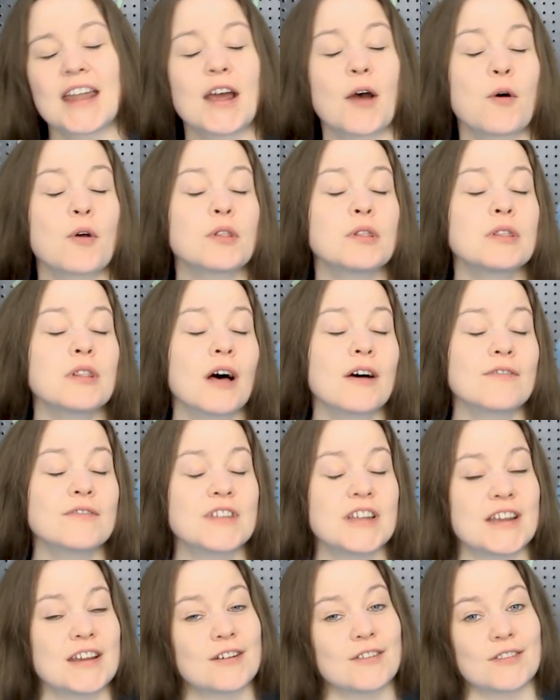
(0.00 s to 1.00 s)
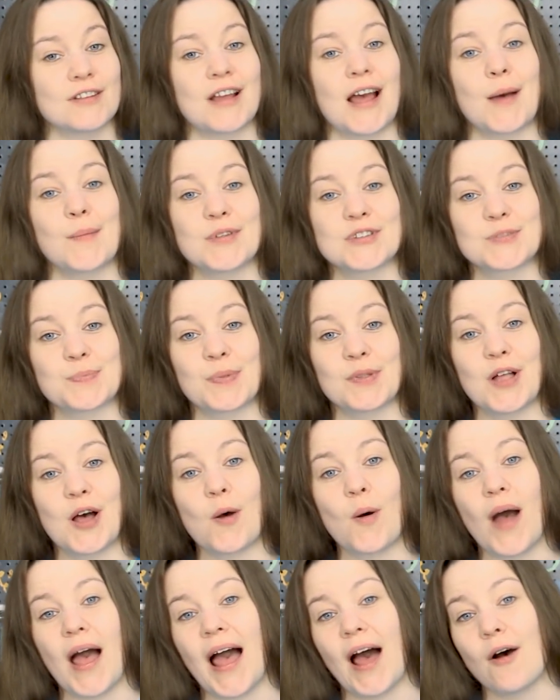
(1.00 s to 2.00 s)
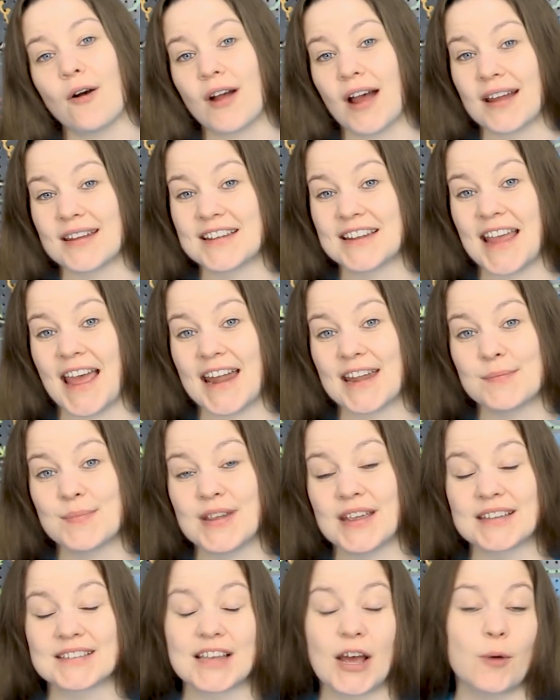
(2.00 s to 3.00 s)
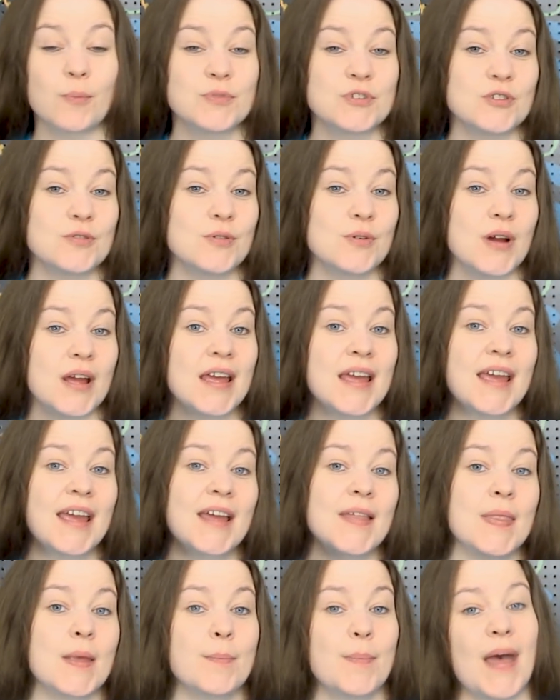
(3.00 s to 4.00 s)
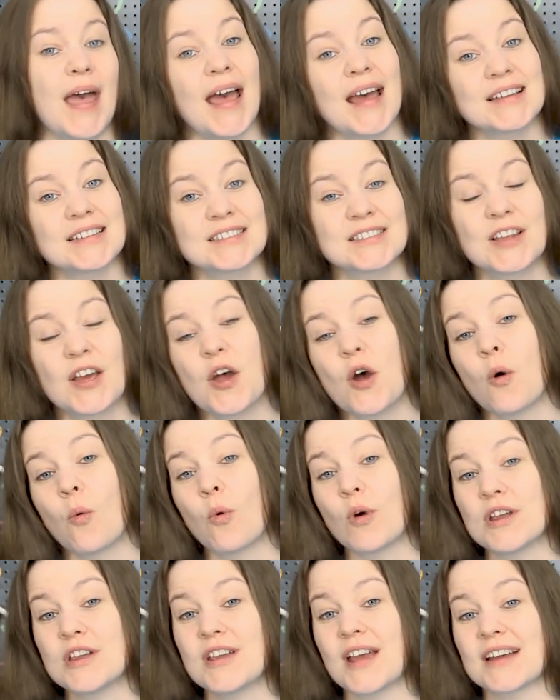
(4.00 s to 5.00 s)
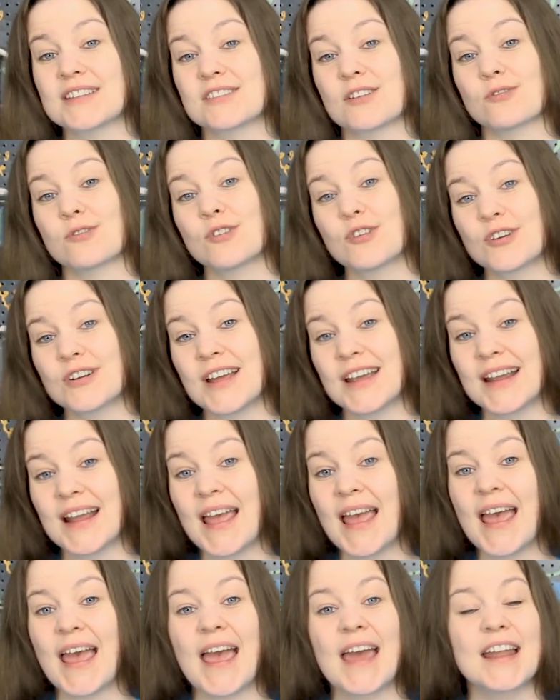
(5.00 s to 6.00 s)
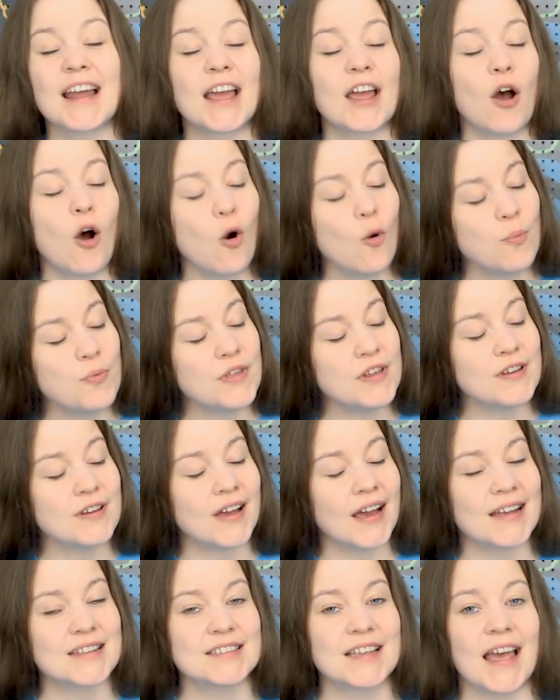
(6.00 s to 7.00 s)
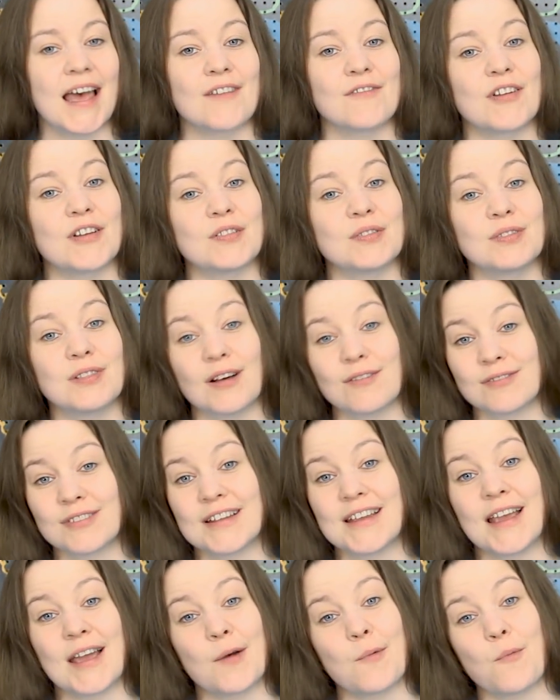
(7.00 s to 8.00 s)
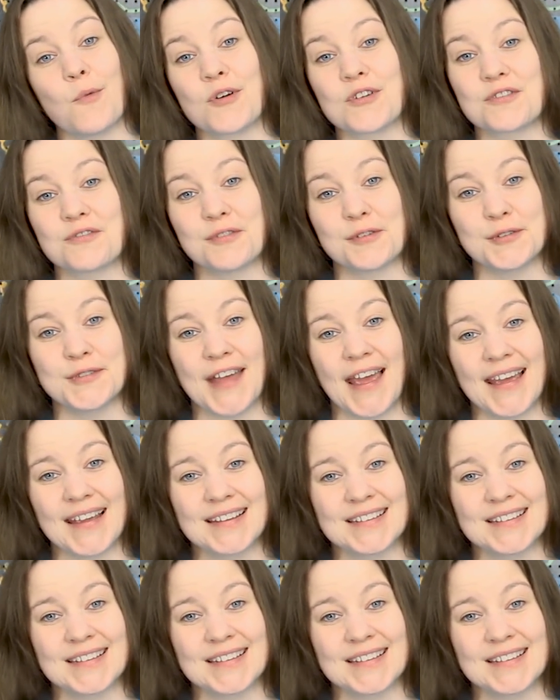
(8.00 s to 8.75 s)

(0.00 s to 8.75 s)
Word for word: And I would love to hear in the comments below how Khan Academy has helped you in the past, what you guys are learning, and I hope that you guys have a lovely and wonderful day.